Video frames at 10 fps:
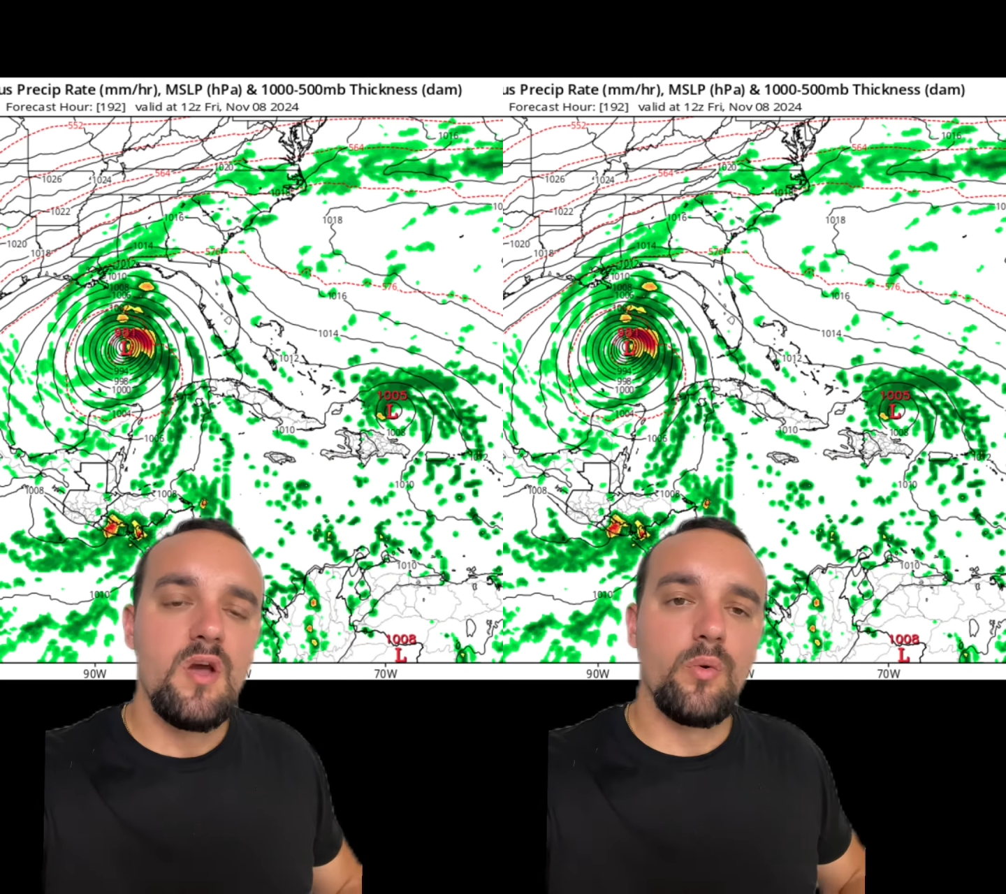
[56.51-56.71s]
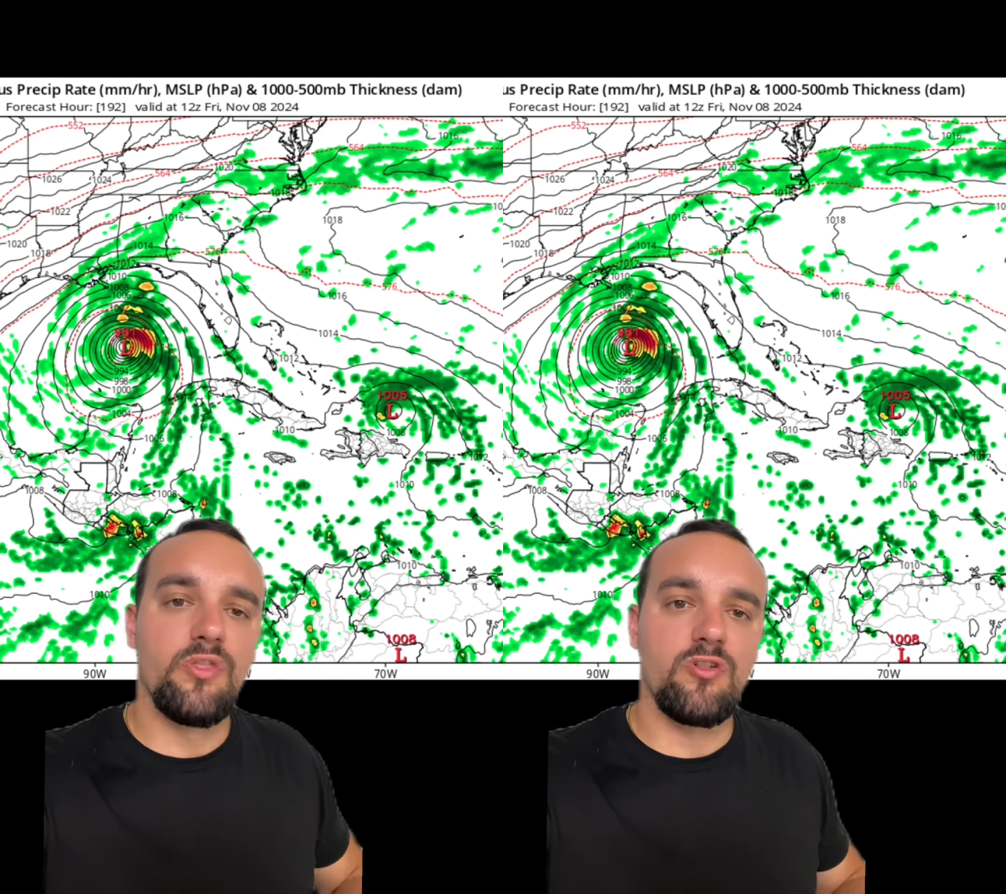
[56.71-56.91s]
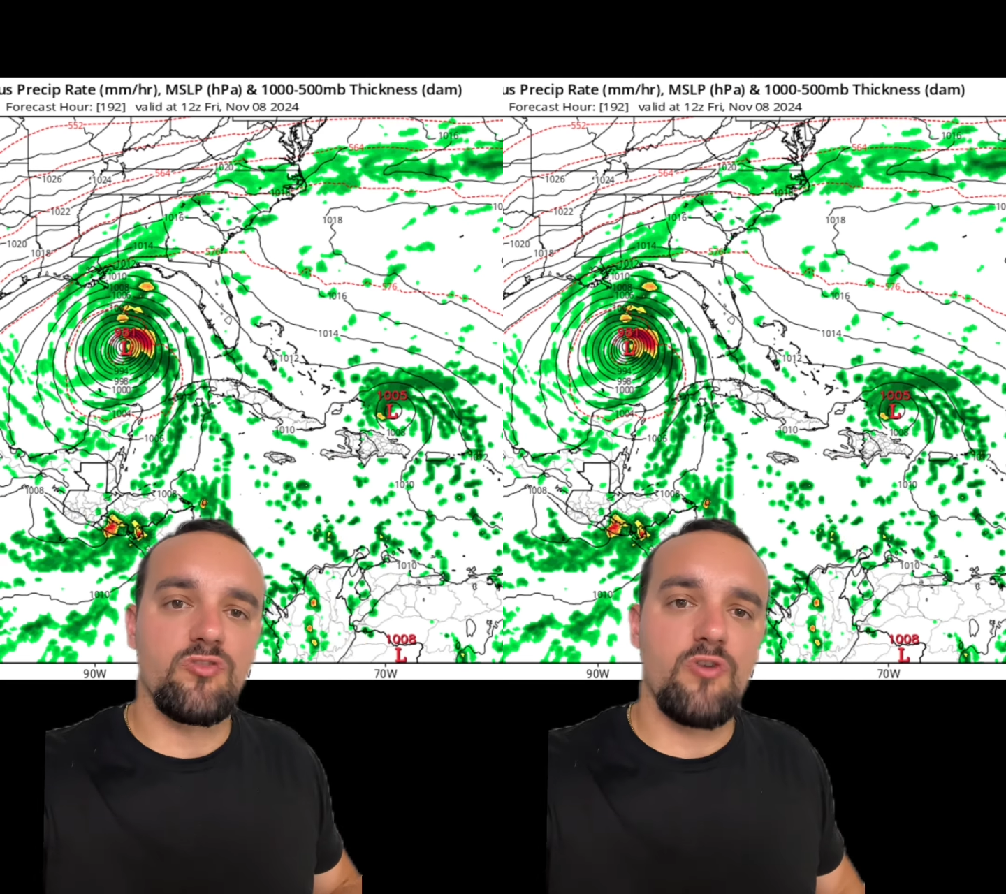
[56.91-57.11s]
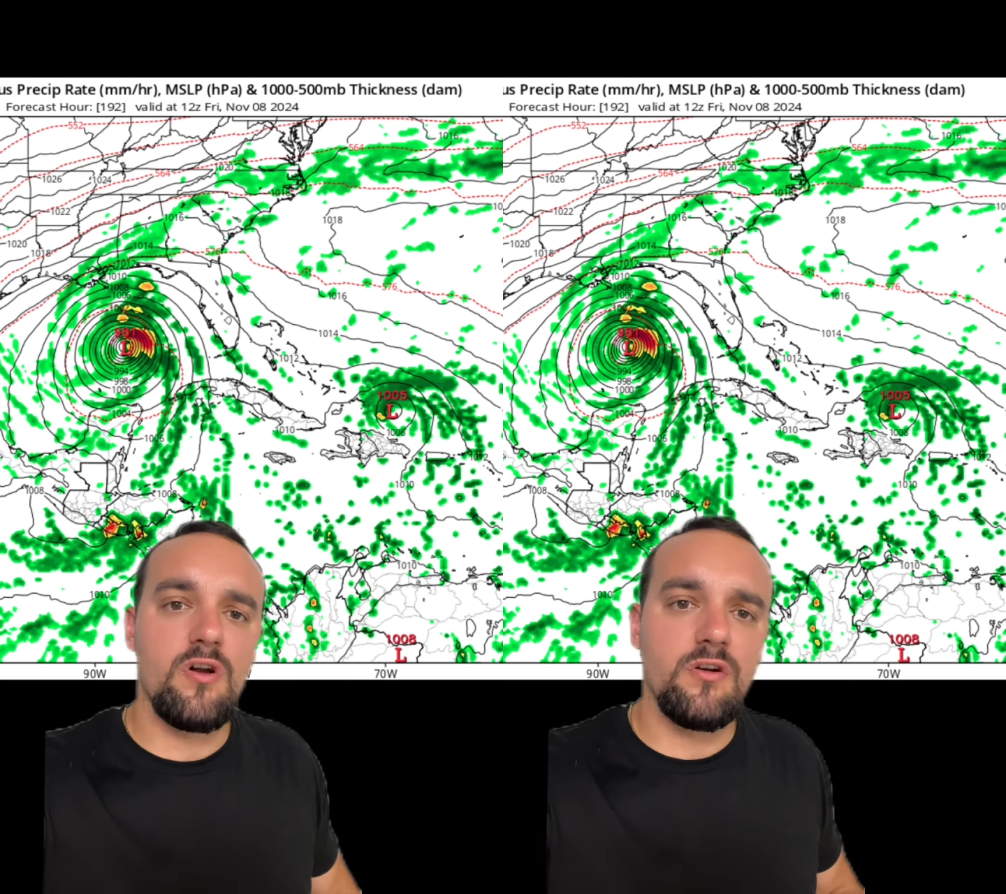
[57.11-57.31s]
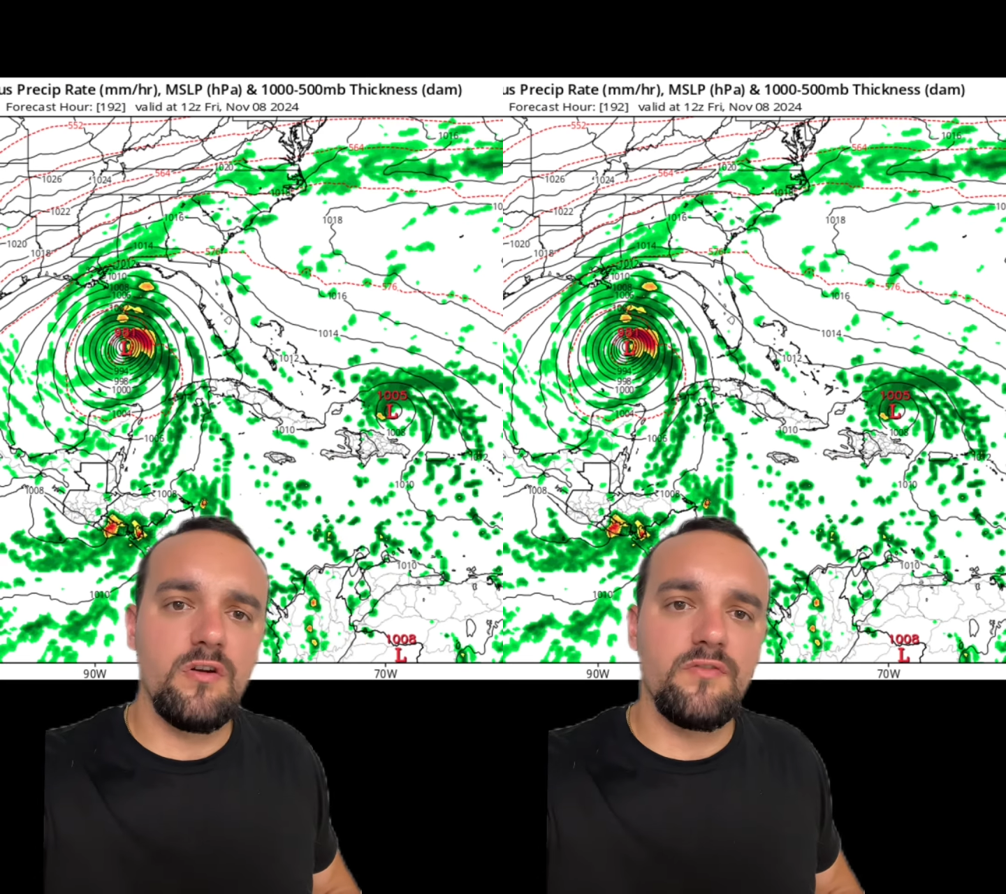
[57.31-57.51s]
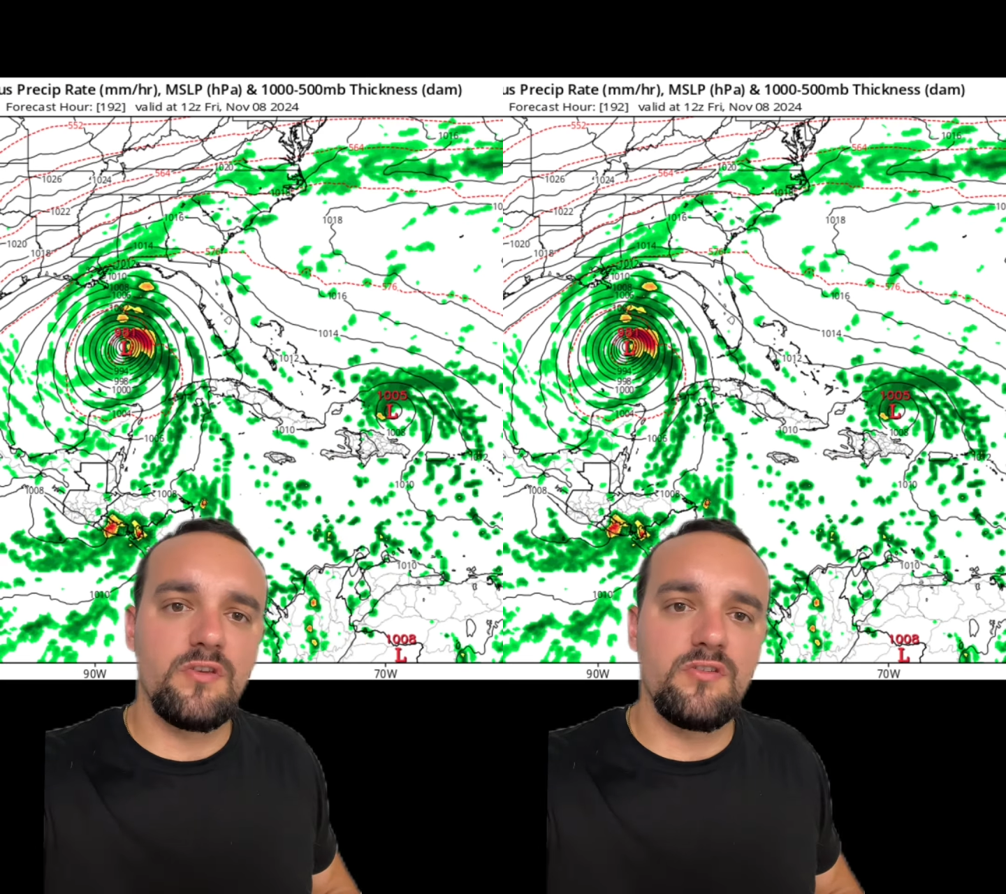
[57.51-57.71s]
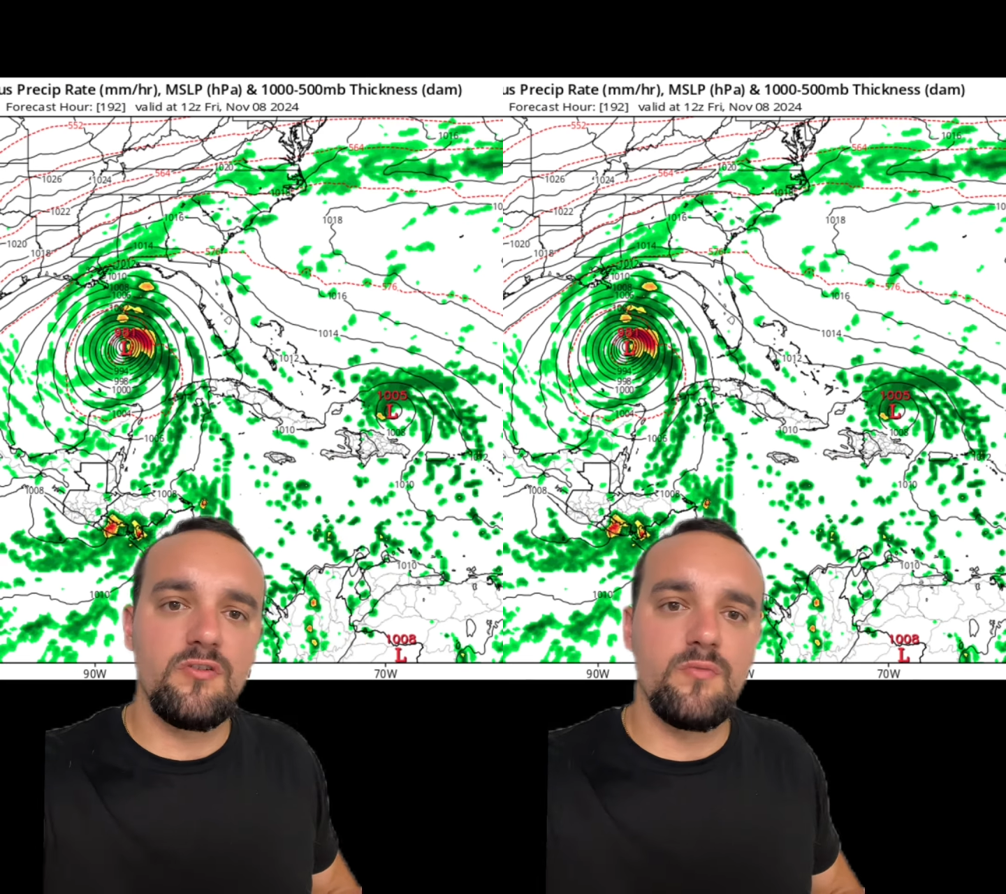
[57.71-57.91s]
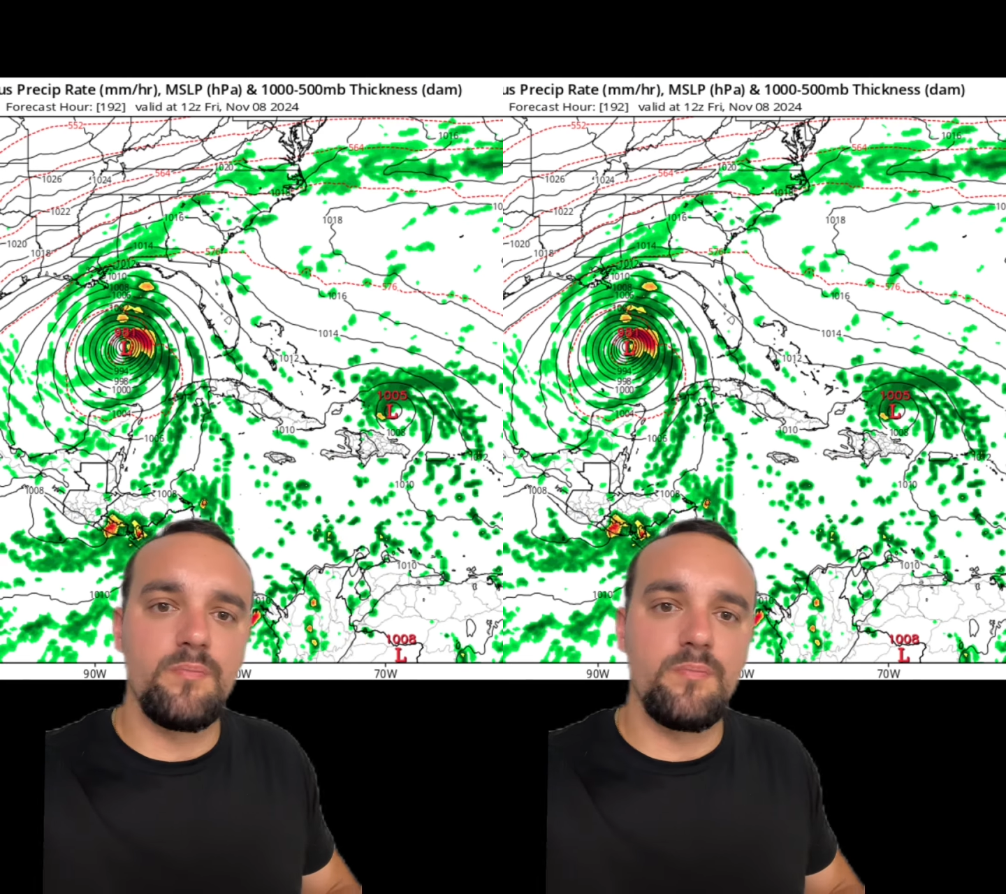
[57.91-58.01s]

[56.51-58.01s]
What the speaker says: with the stronger of the two